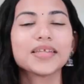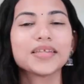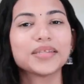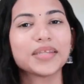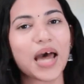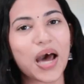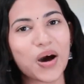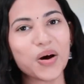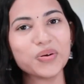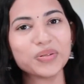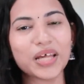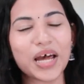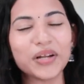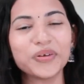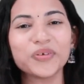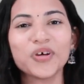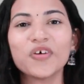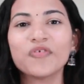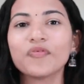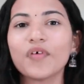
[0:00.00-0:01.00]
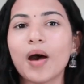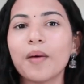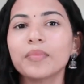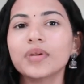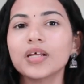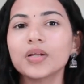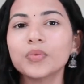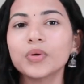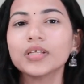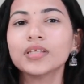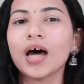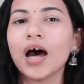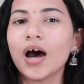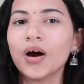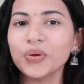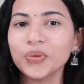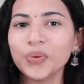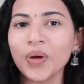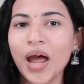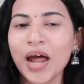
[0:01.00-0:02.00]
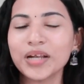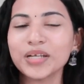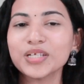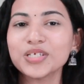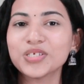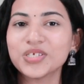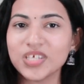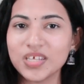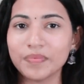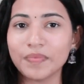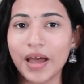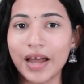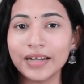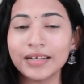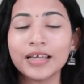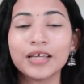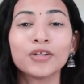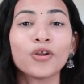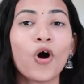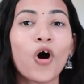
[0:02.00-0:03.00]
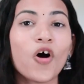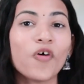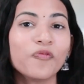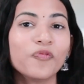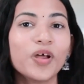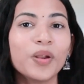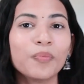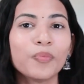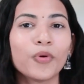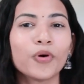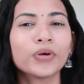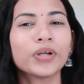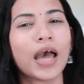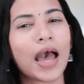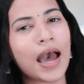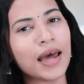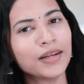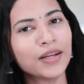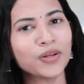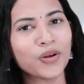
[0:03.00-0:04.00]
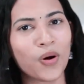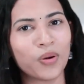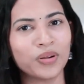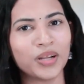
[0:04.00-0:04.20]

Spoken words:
Now that you are familiar with how to handle Gmat in offline mode and in